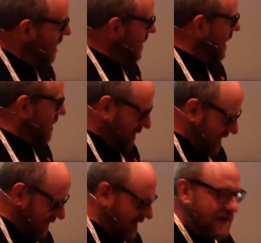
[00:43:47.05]
Now,
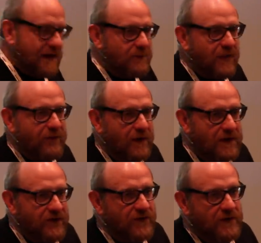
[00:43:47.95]
these little
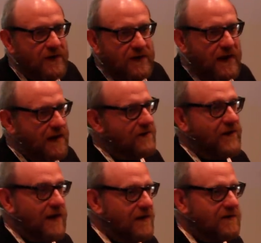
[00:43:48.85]
amplifiers, uh,
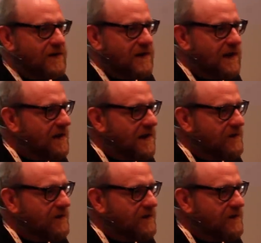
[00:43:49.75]
they are only little